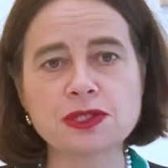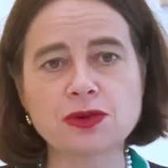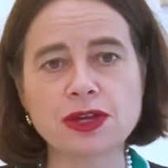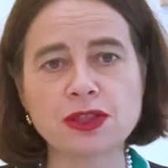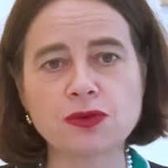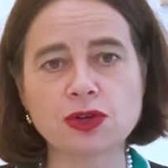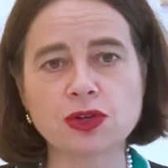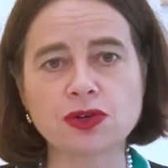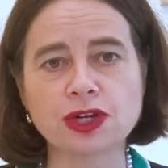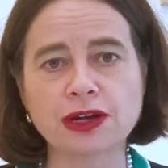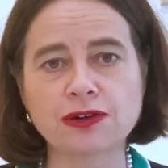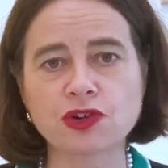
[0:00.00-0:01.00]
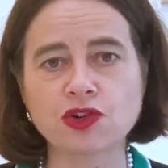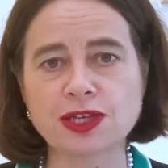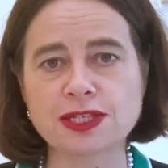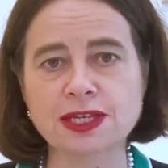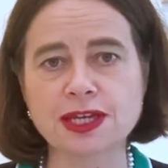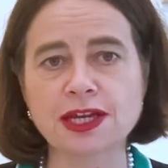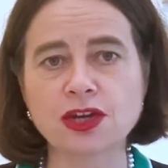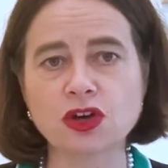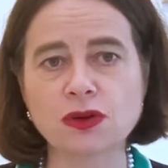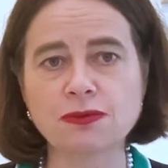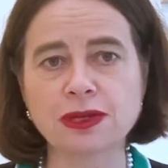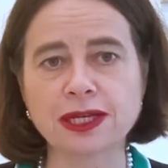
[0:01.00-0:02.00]
around the world are addressing are
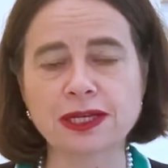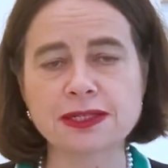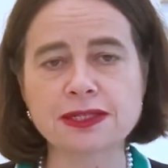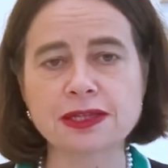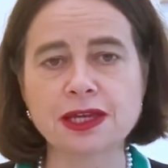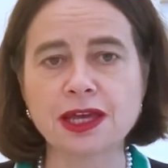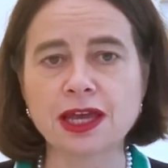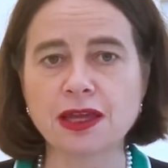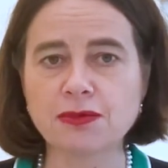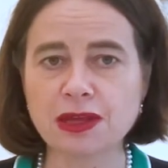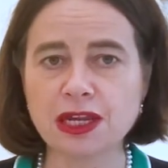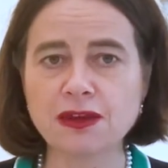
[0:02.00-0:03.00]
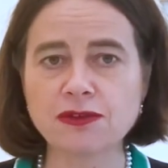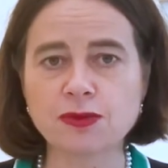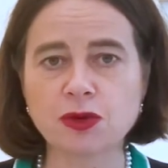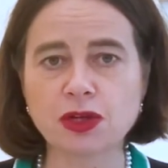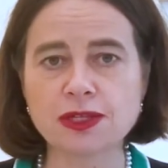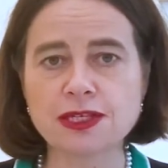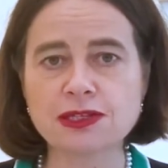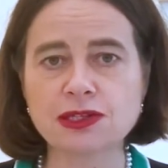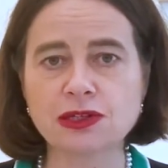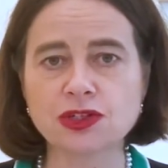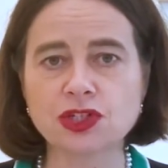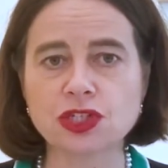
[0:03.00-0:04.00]
complex, and many of the policy
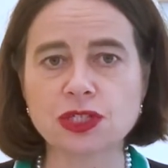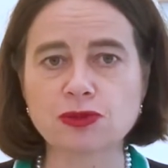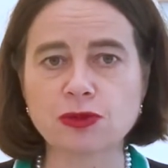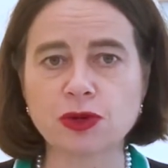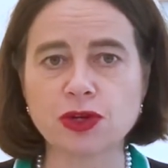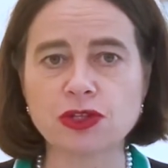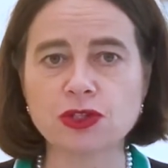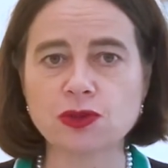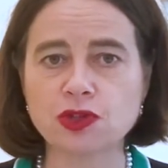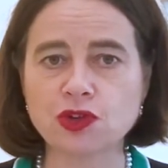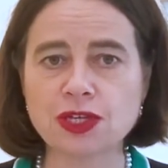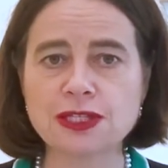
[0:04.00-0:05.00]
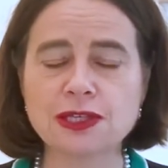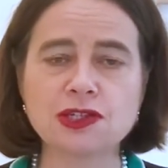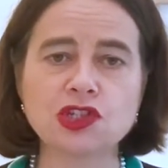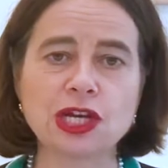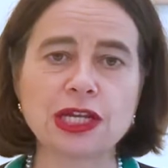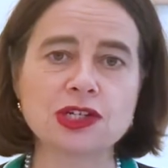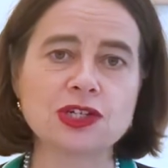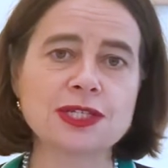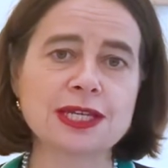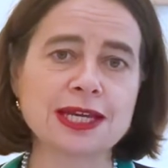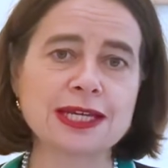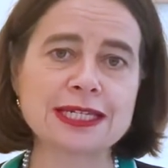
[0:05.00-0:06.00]
solutions proposed to address these challenges
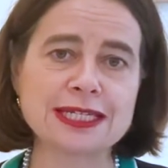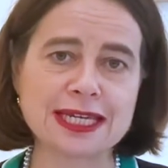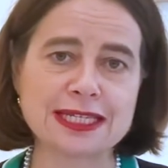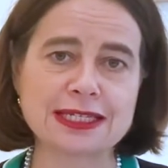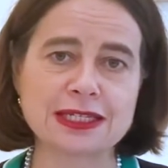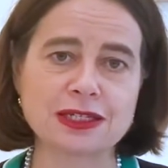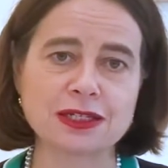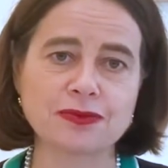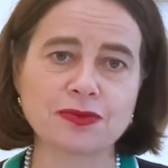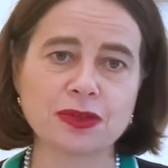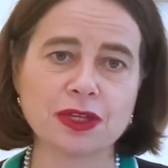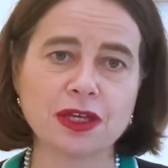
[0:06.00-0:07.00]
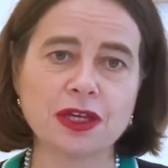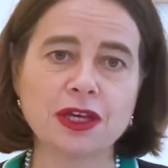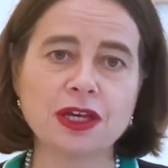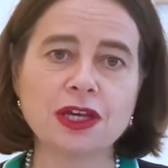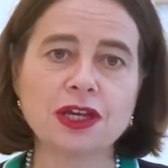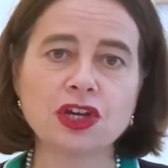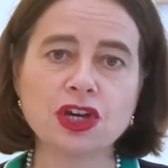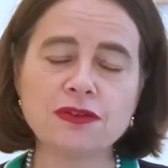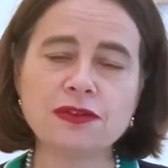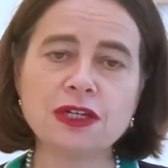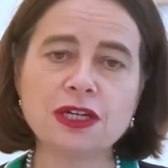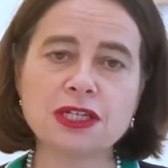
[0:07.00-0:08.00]
are contested.
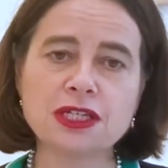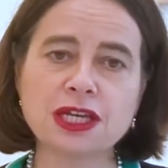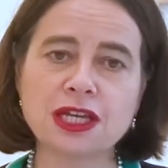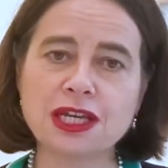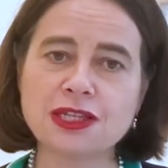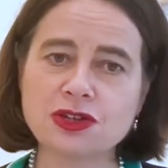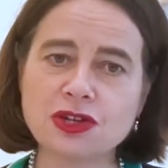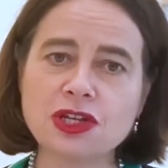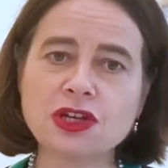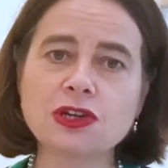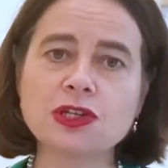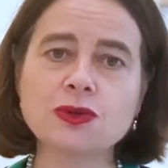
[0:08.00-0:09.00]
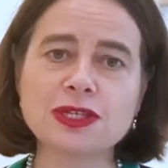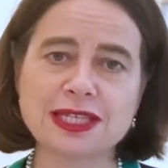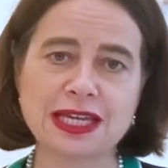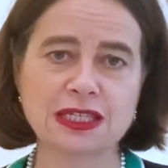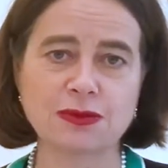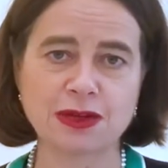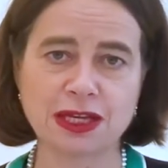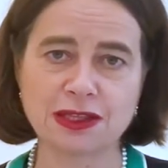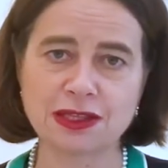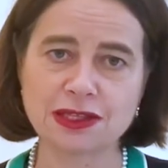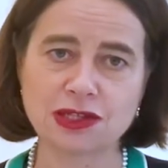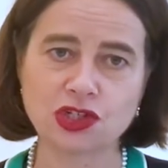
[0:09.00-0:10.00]
COVID-19 is only going to exacerbate
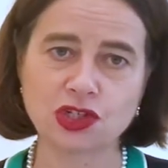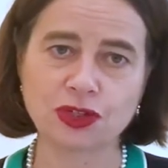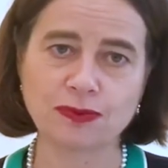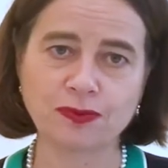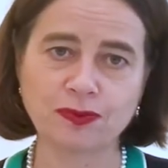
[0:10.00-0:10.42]
this issue.